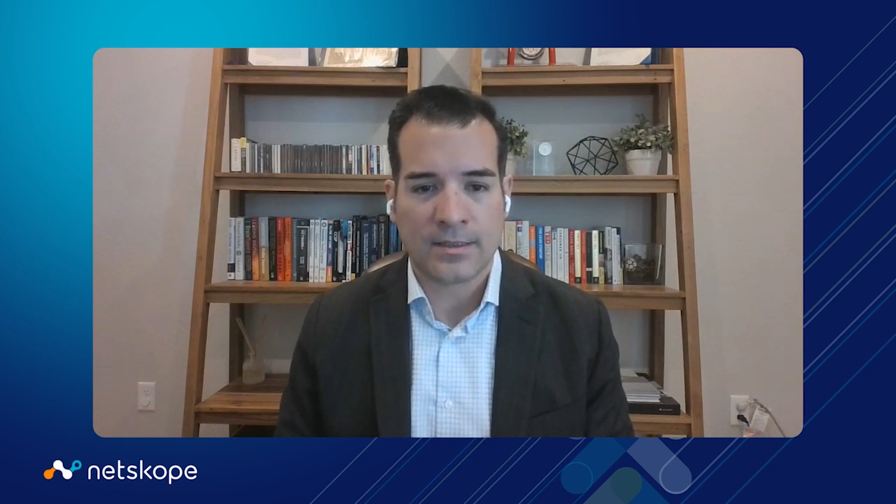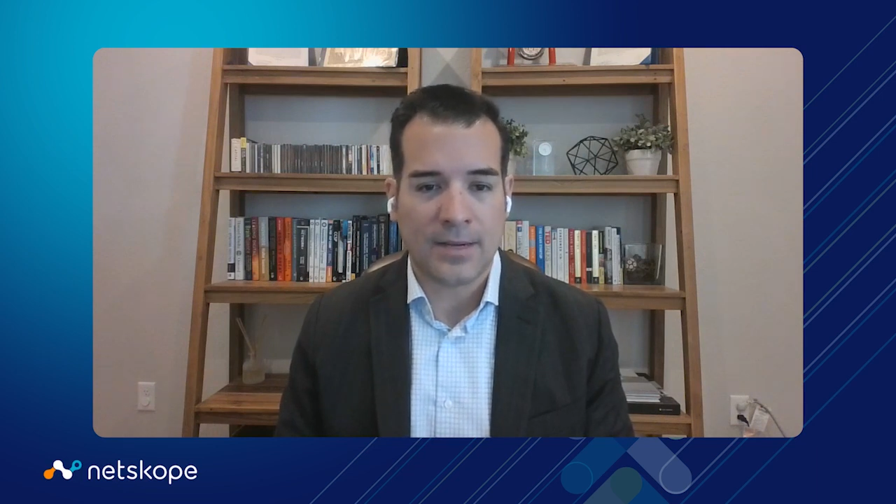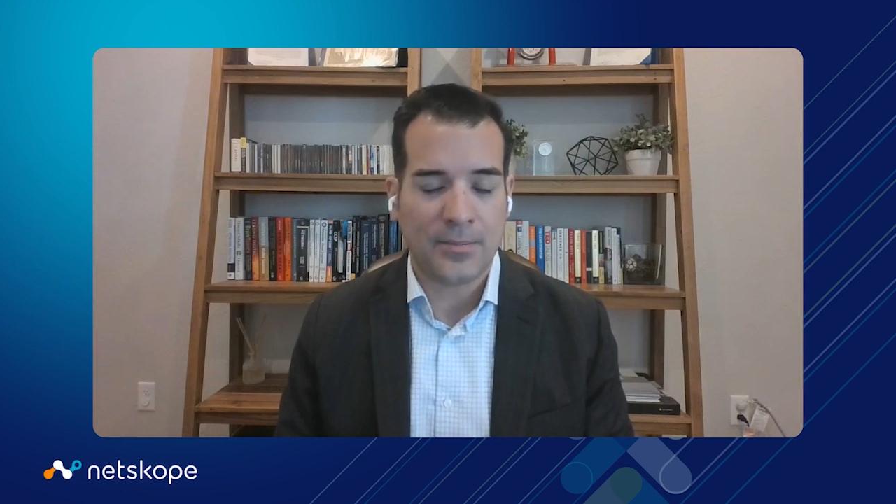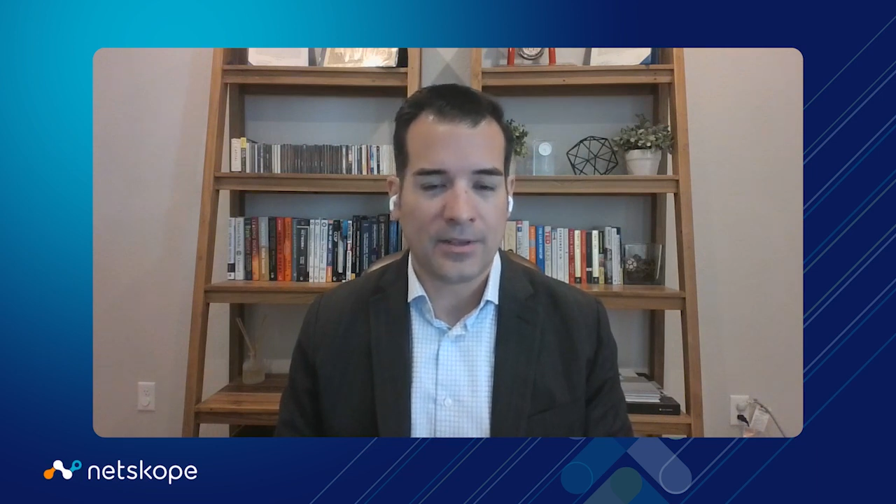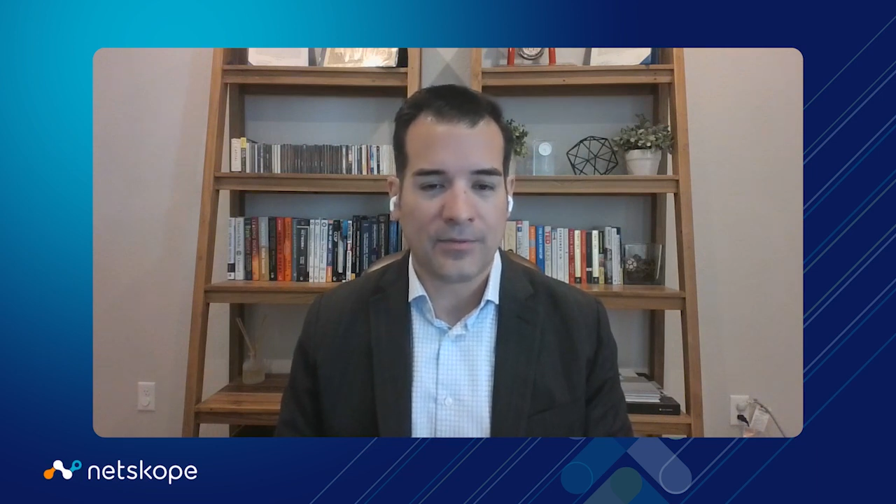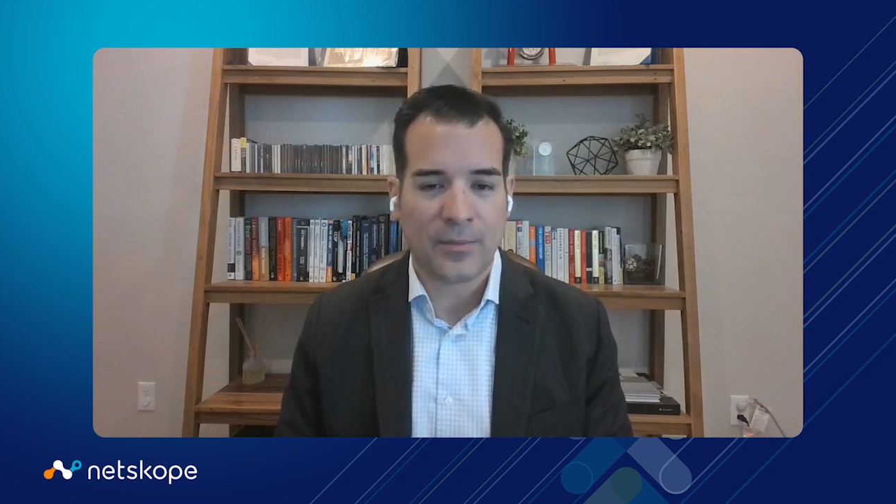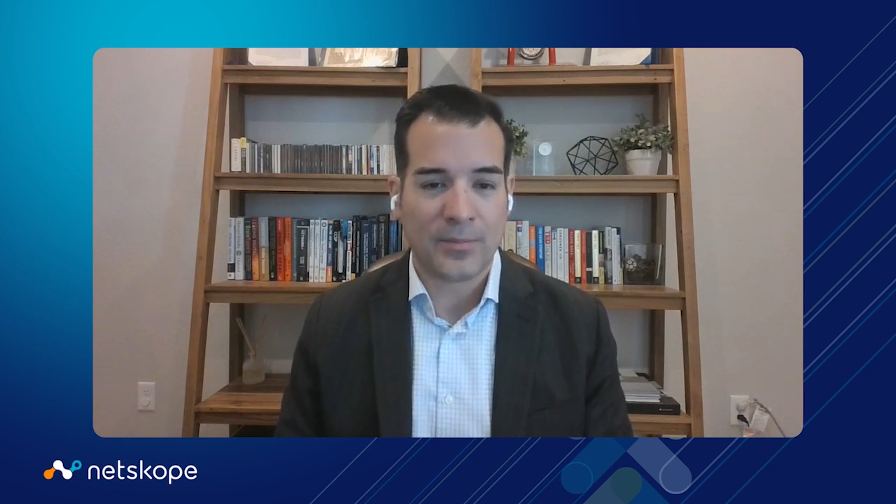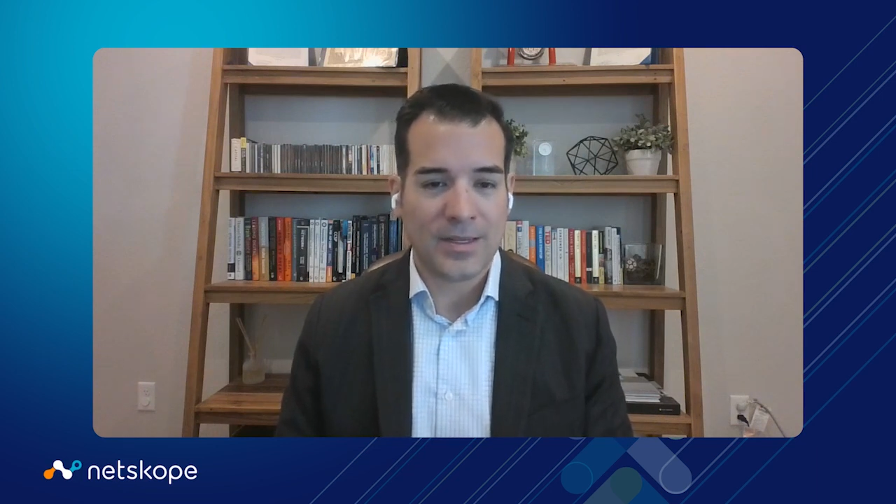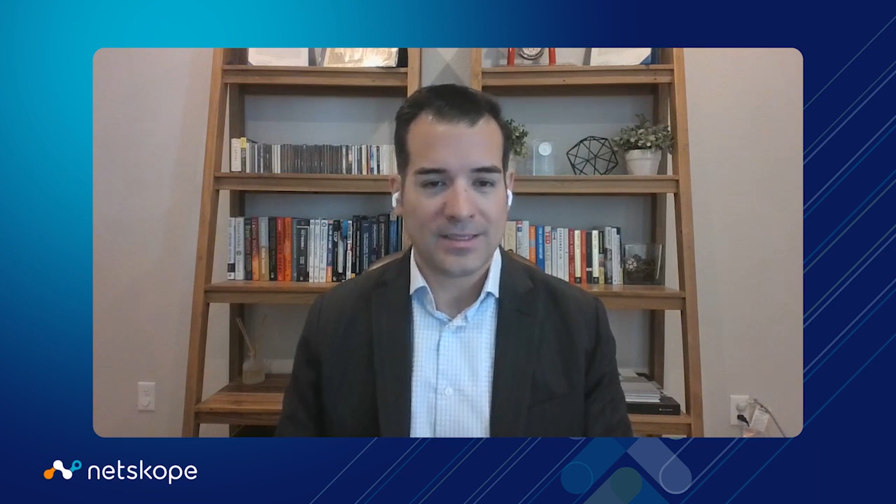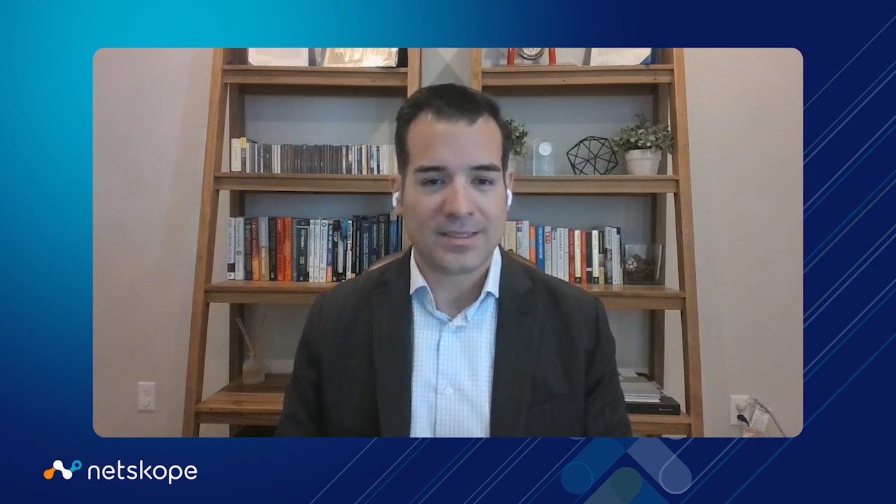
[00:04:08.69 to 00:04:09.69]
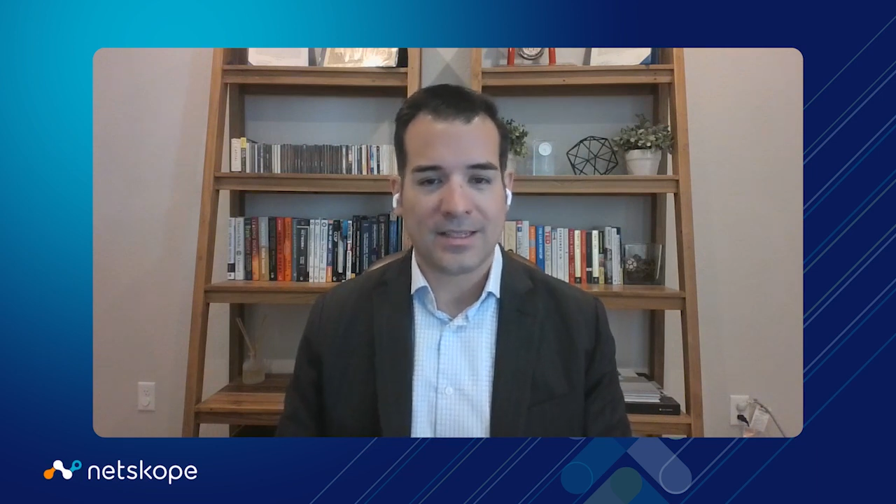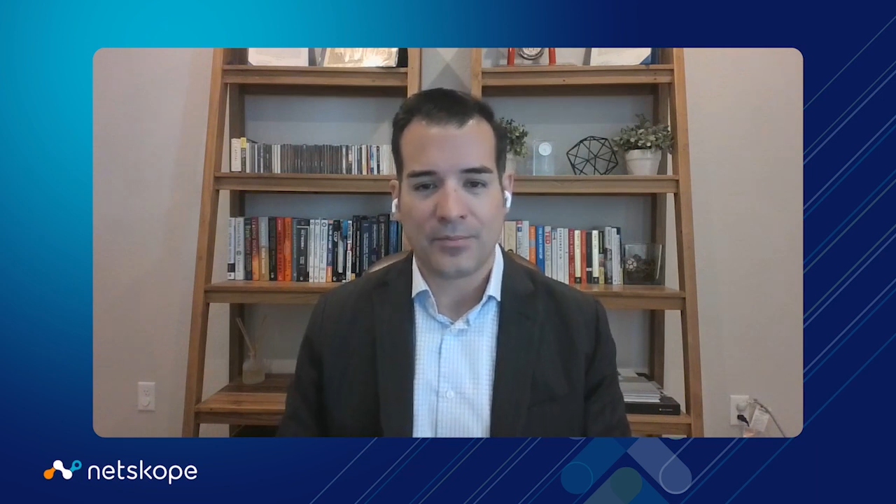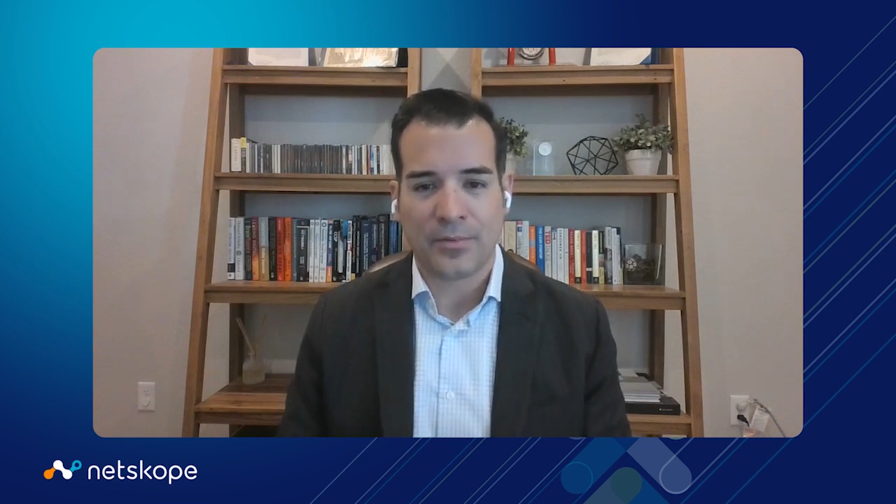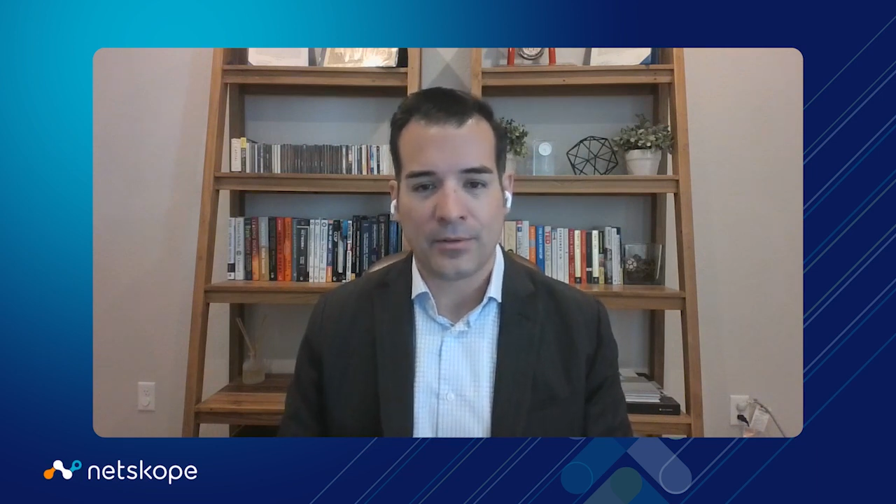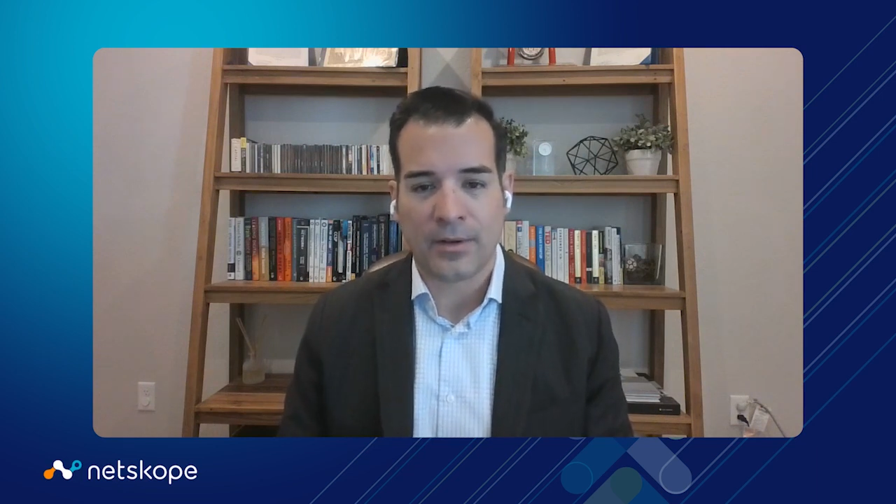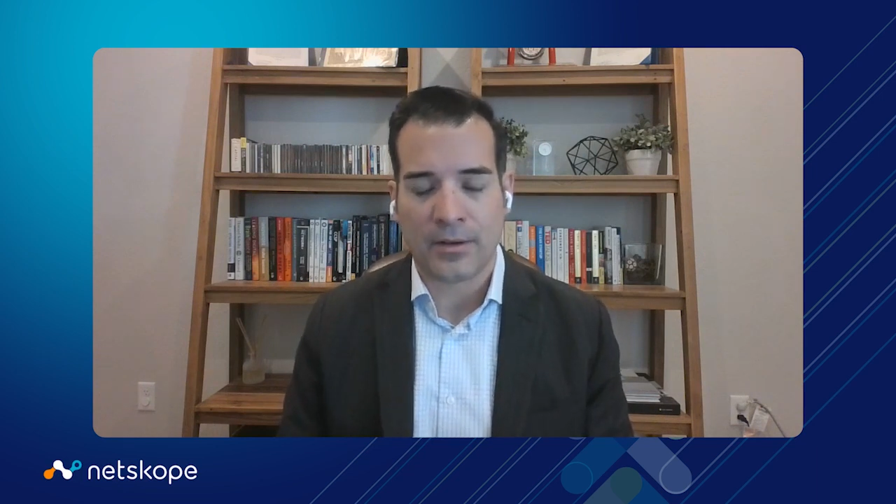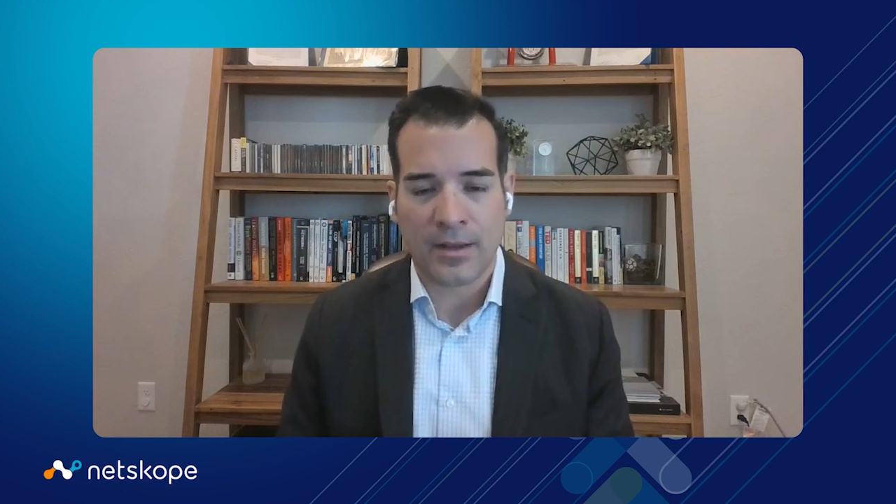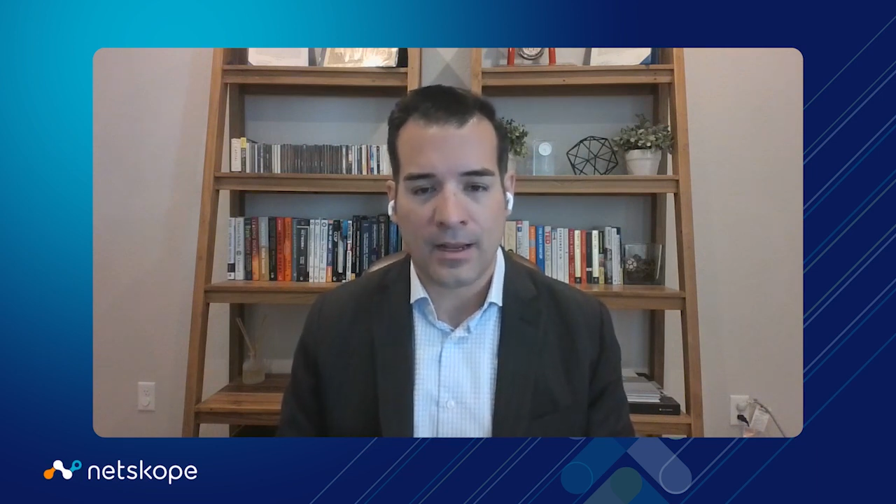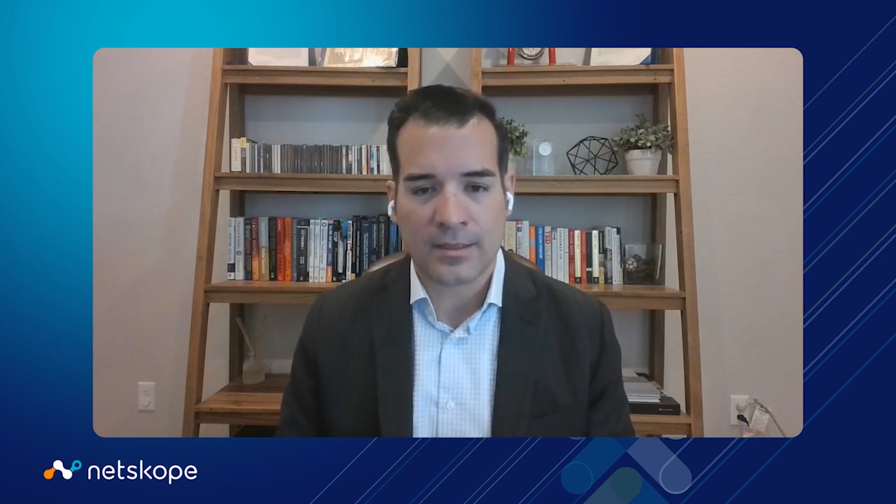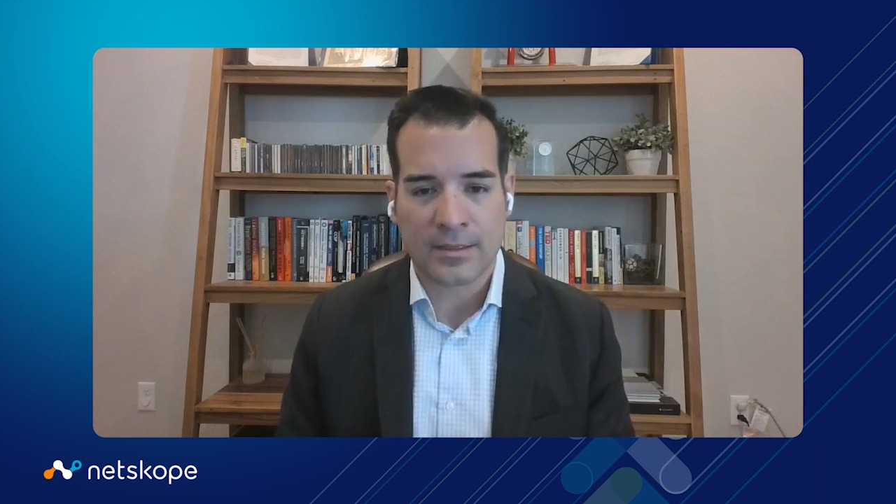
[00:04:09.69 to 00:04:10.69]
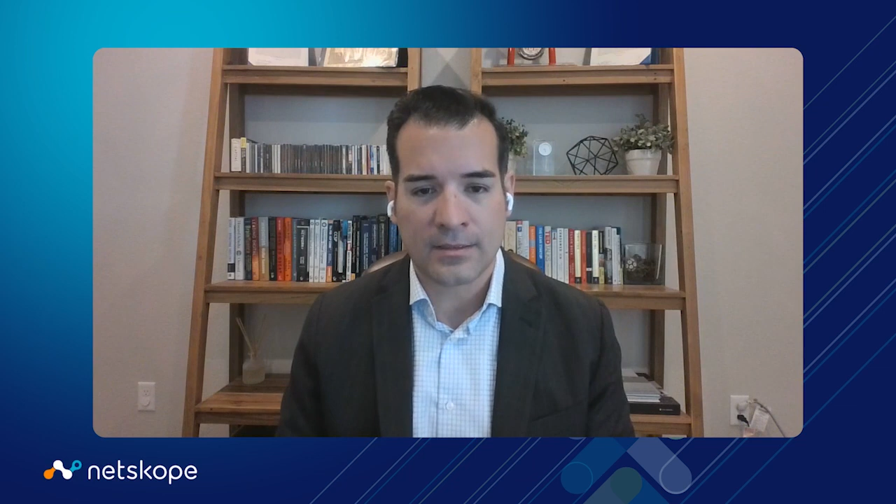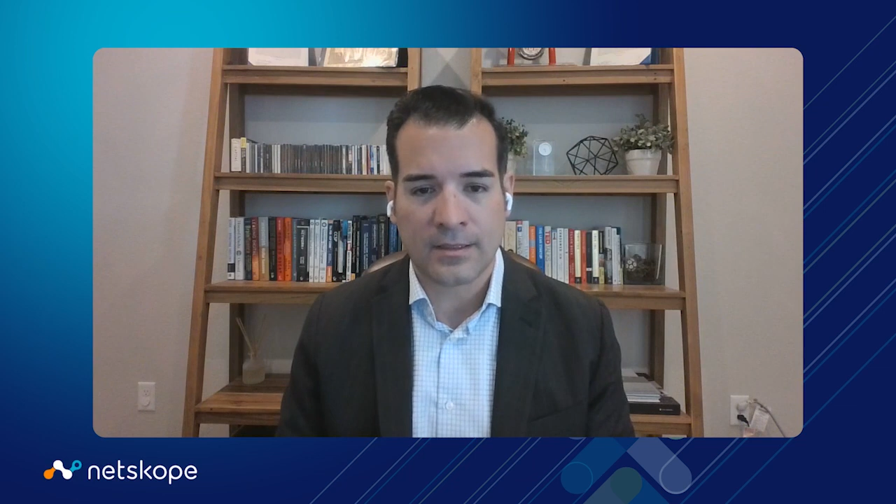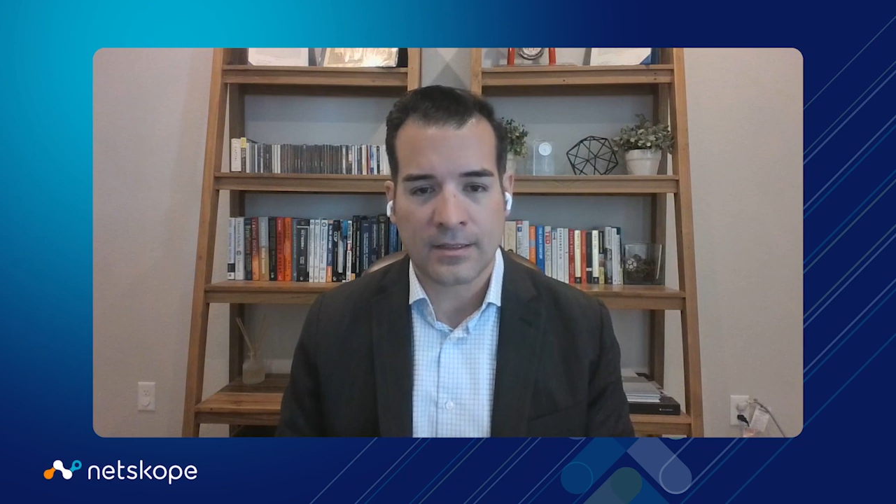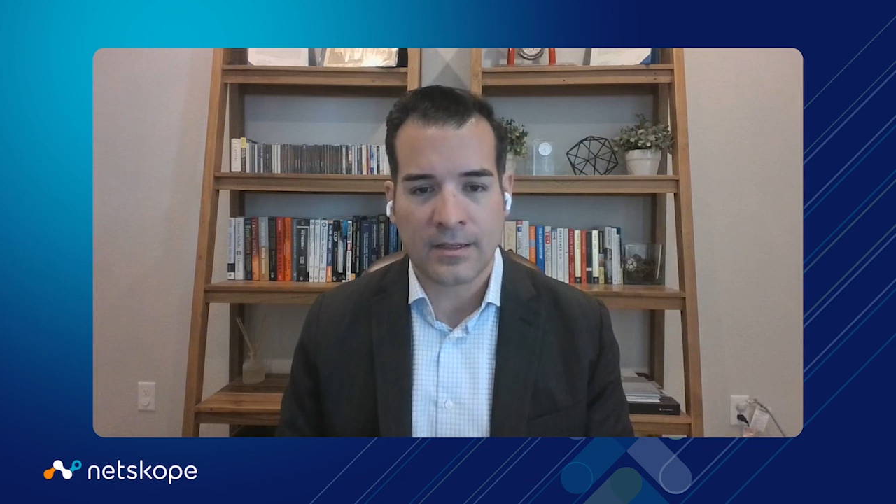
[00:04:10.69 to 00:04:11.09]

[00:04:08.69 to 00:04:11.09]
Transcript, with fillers: separately from a business standpoint around cost uh,